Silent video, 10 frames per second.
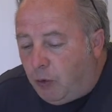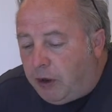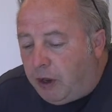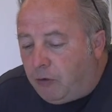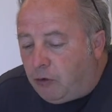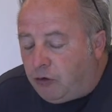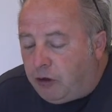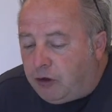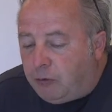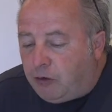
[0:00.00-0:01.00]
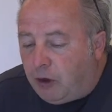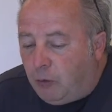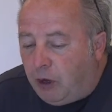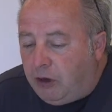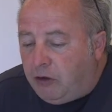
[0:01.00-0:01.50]
where they're on 60%
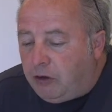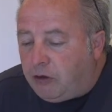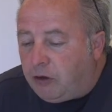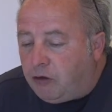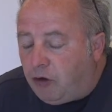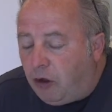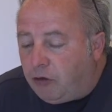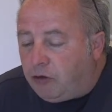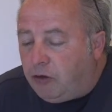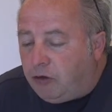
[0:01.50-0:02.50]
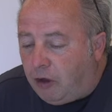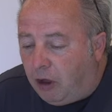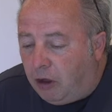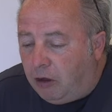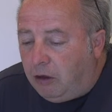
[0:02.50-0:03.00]
wages, the chances
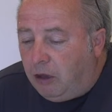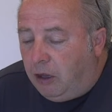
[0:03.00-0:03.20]
are